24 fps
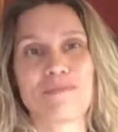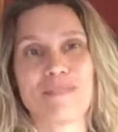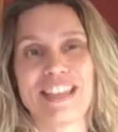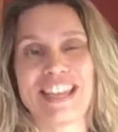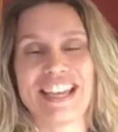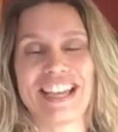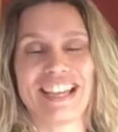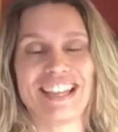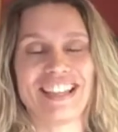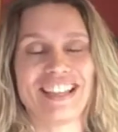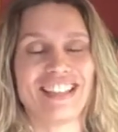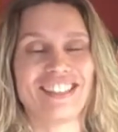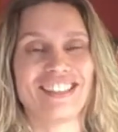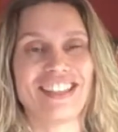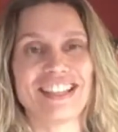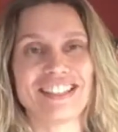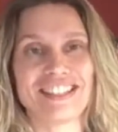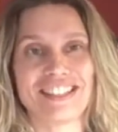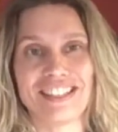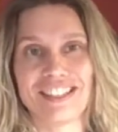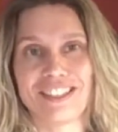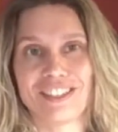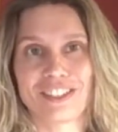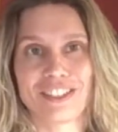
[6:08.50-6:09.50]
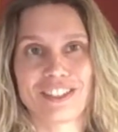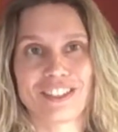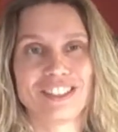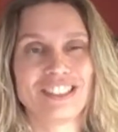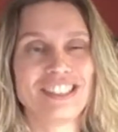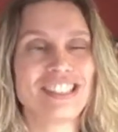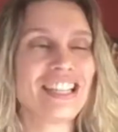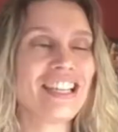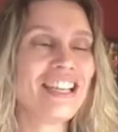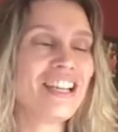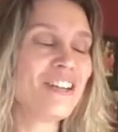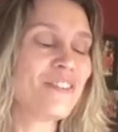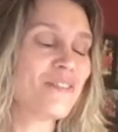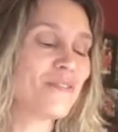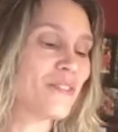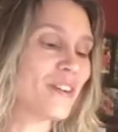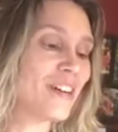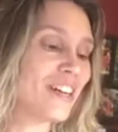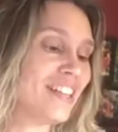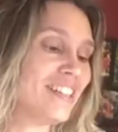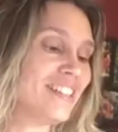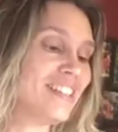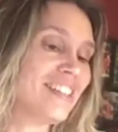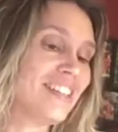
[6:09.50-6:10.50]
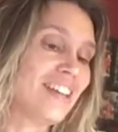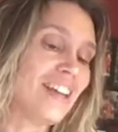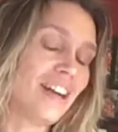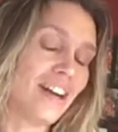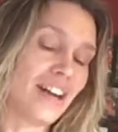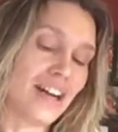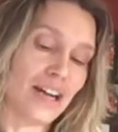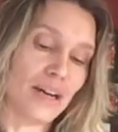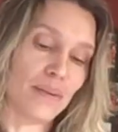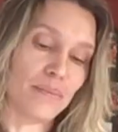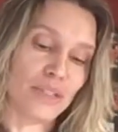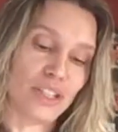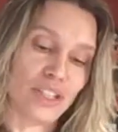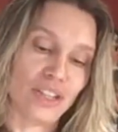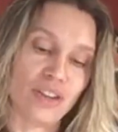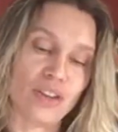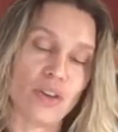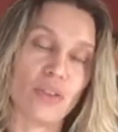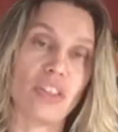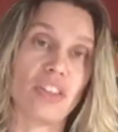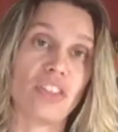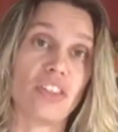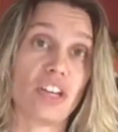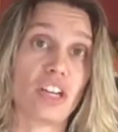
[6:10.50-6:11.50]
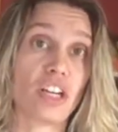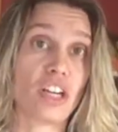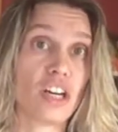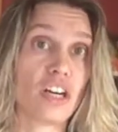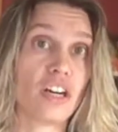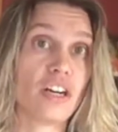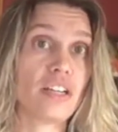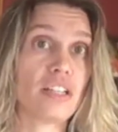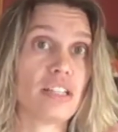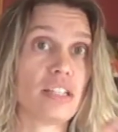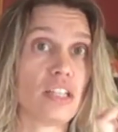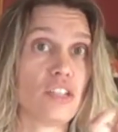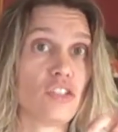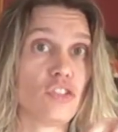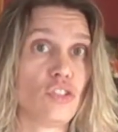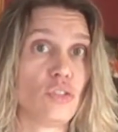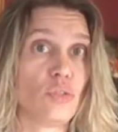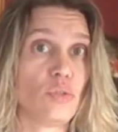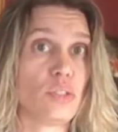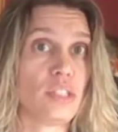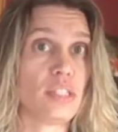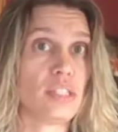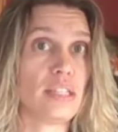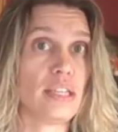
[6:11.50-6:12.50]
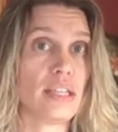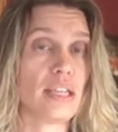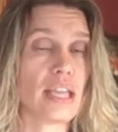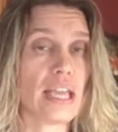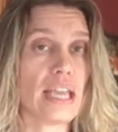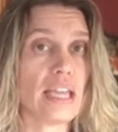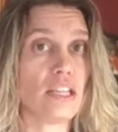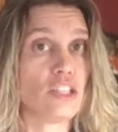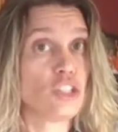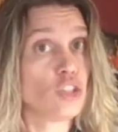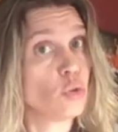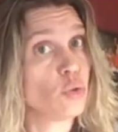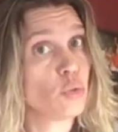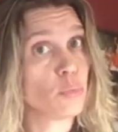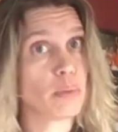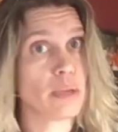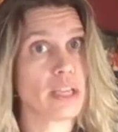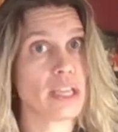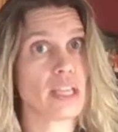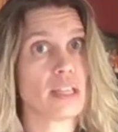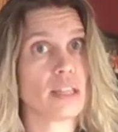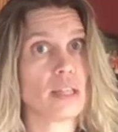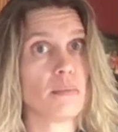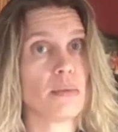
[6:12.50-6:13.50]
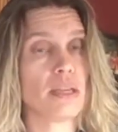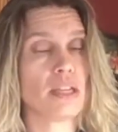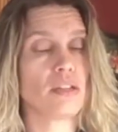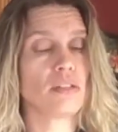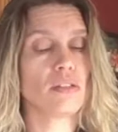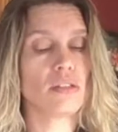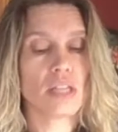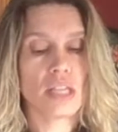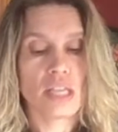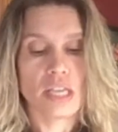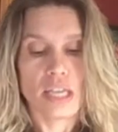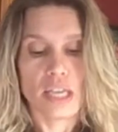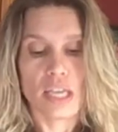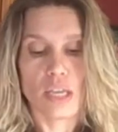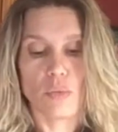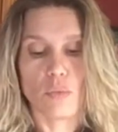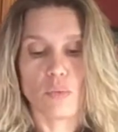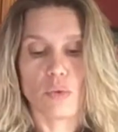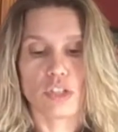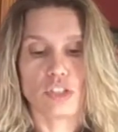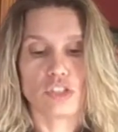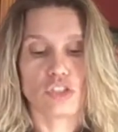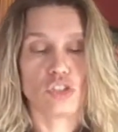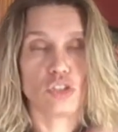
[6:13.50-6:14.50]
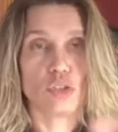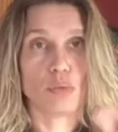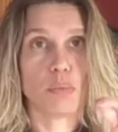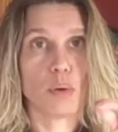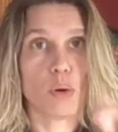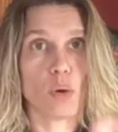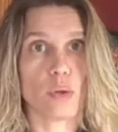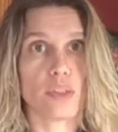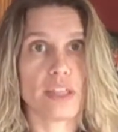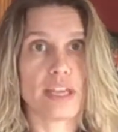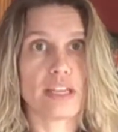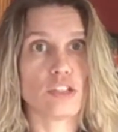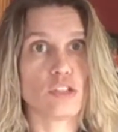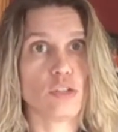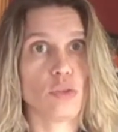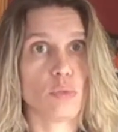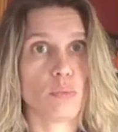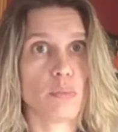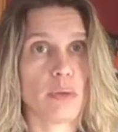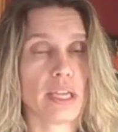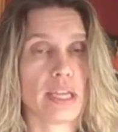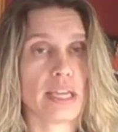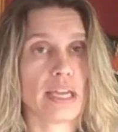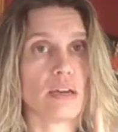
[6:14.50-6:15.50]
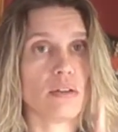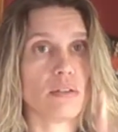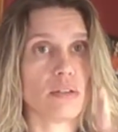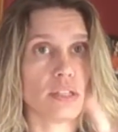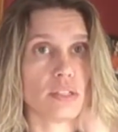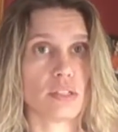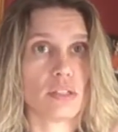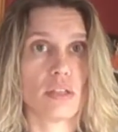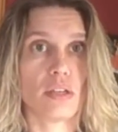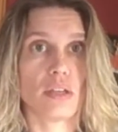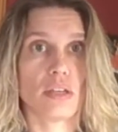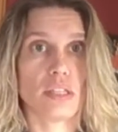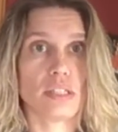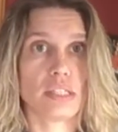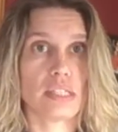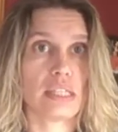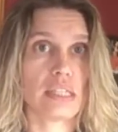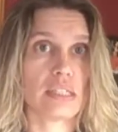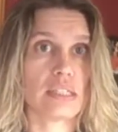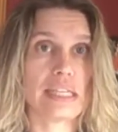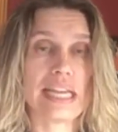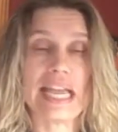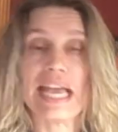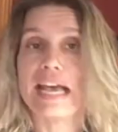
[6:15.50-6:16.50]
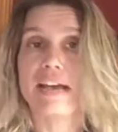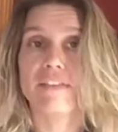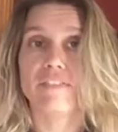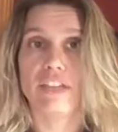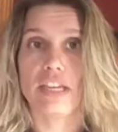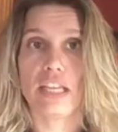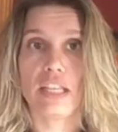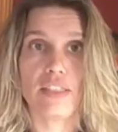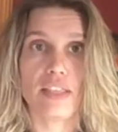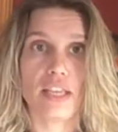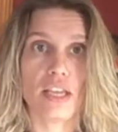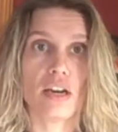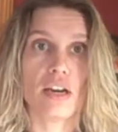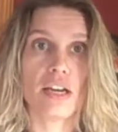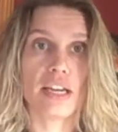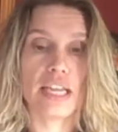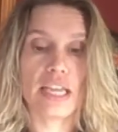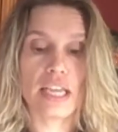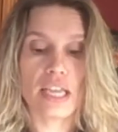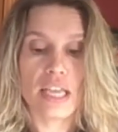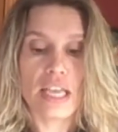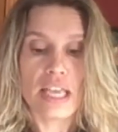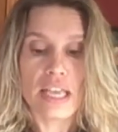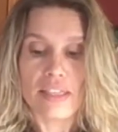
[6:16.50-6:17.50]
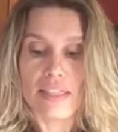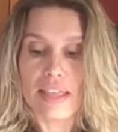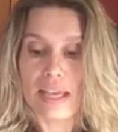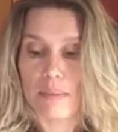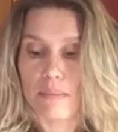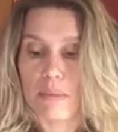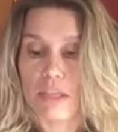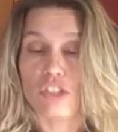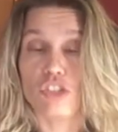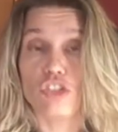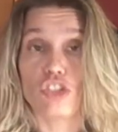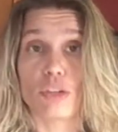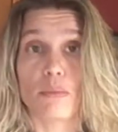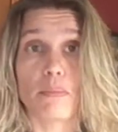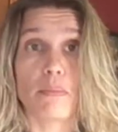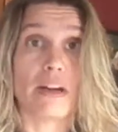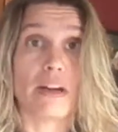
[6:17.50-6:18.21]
me, a lesson learned was to know that they're cooked is you stick a toothpick in the middle, and once you pull that toothpick out, as long as it doesn't have anything on it, that means your